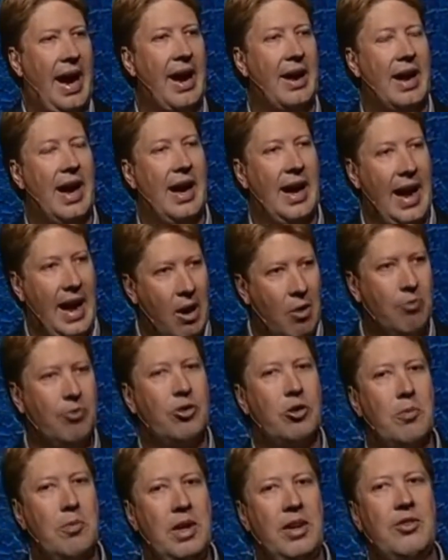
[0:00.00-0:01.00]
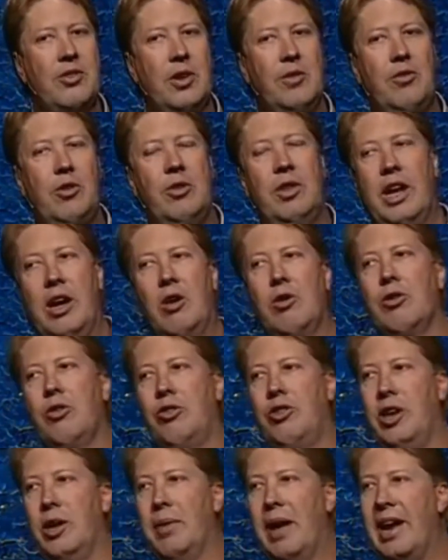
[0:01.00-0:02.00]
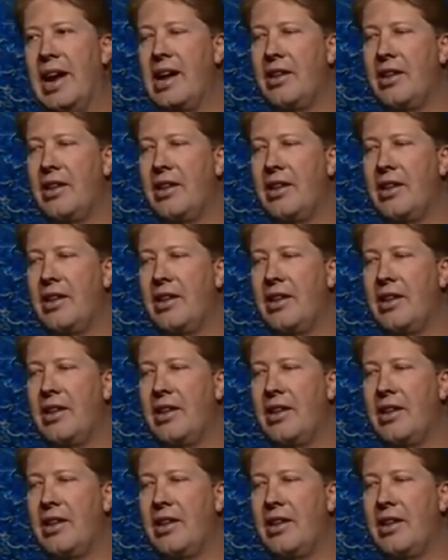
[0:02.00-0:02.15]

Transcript: And I am submissive to the eldership.